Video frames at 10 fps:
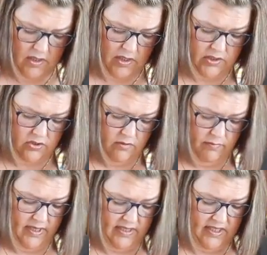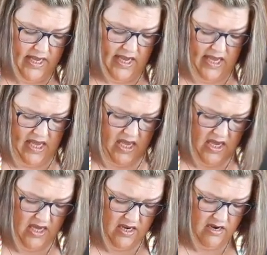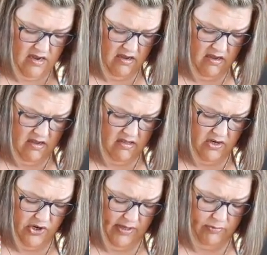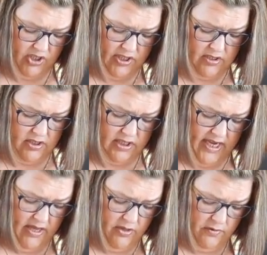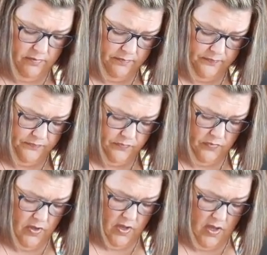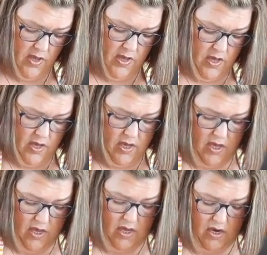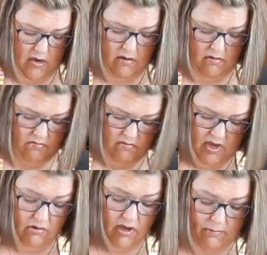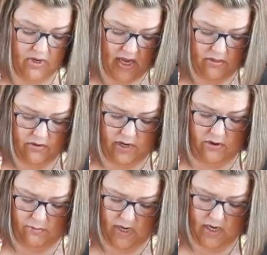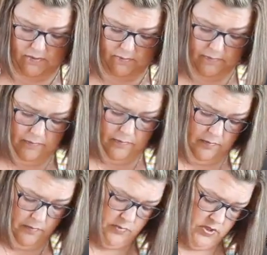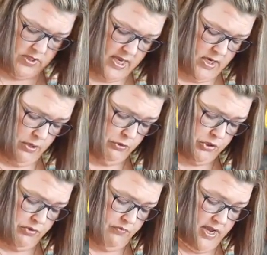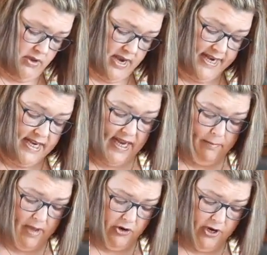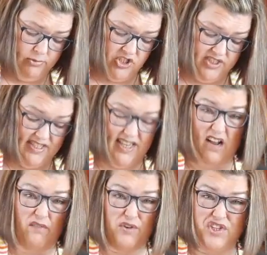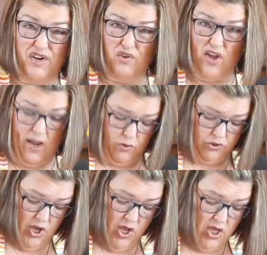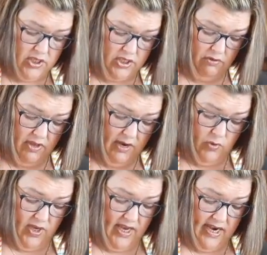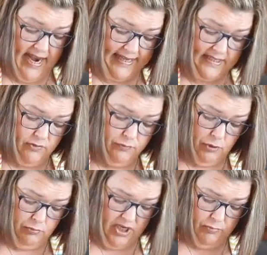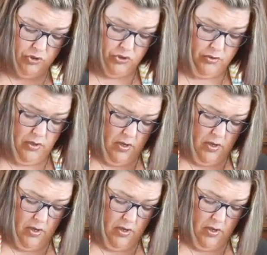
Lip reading: and start mixing that egg and the cream cheese together. And it'll come together here in a minute. Just kind of goosh it around. I did let my cream cheese sit out for several hours so that it would get nice and room temperature,